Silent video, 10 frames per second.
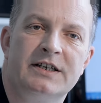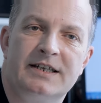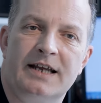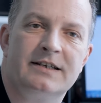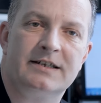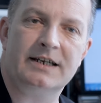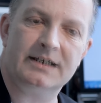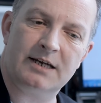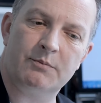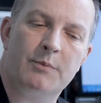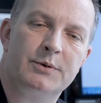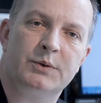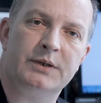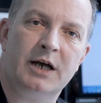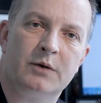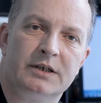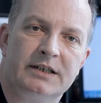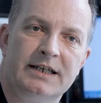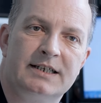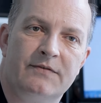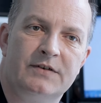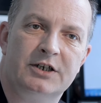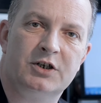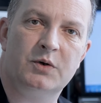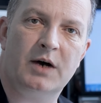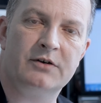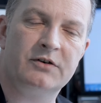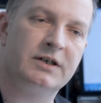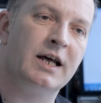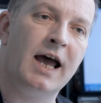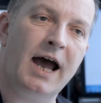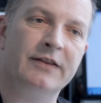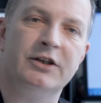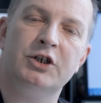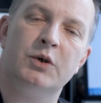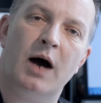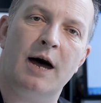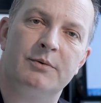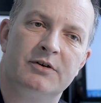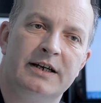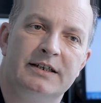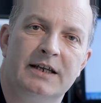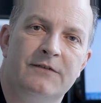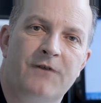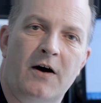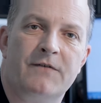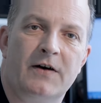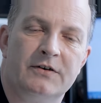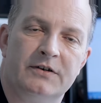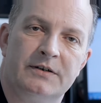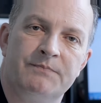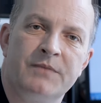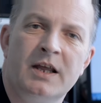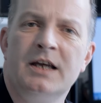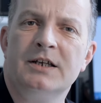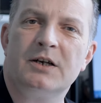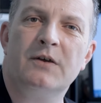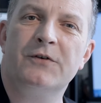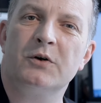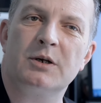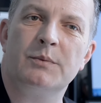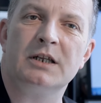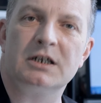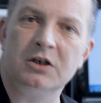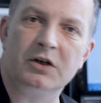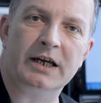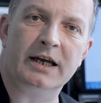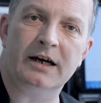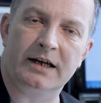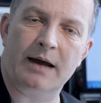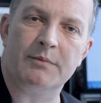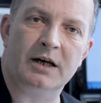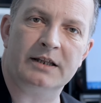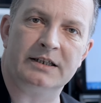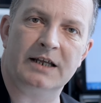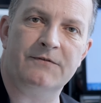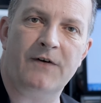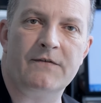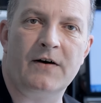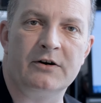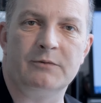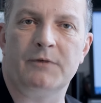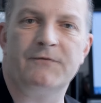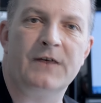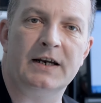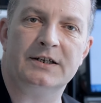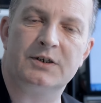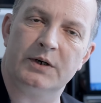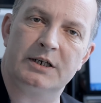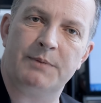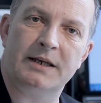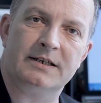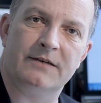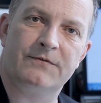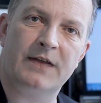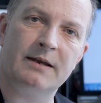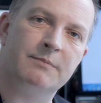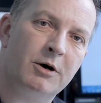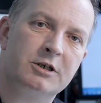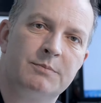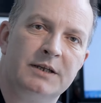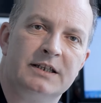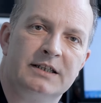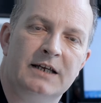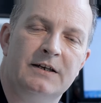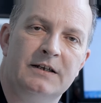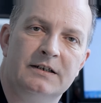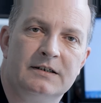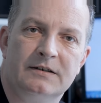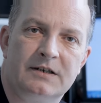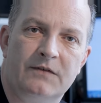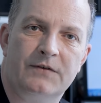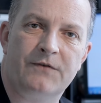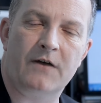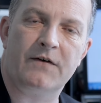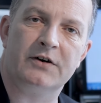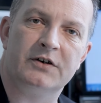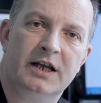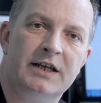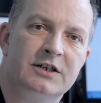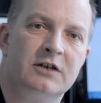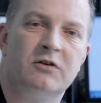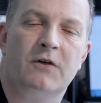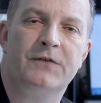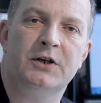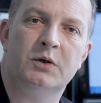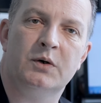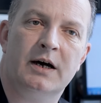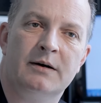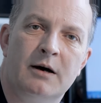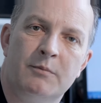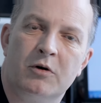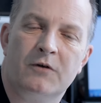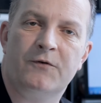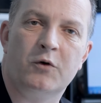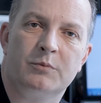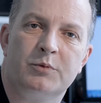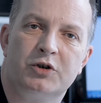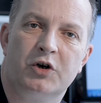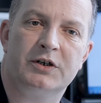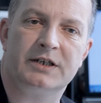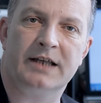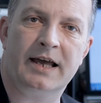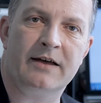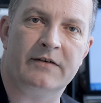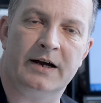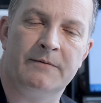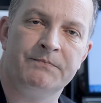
is set to sit somewhere between the older D7200 and the newer upgrade D500. So if you're someone that's looking at a camera like the D500 but feel it's too expensive, then possibly the D7500 is going to offer you a more affordable choice in that area.